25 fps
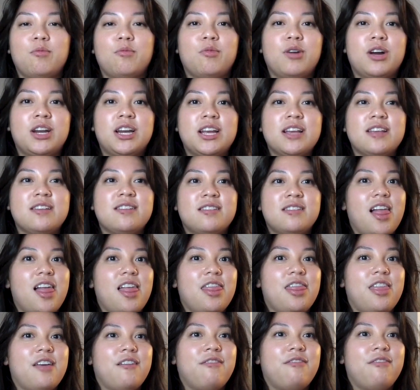what is
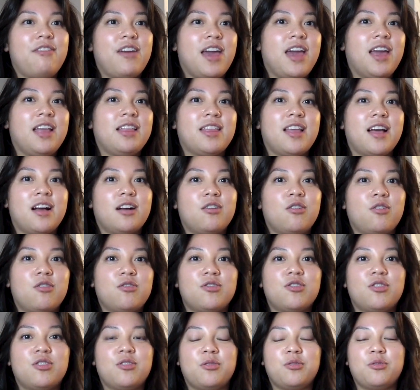the vein that goes
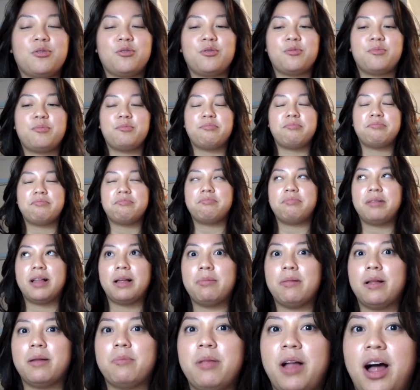through blah
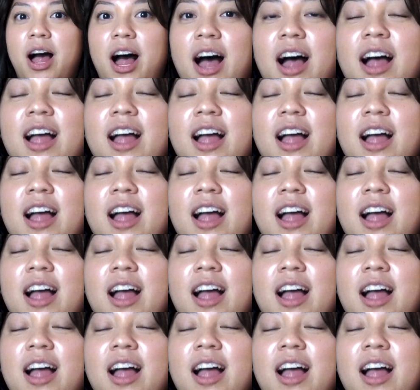blah blah?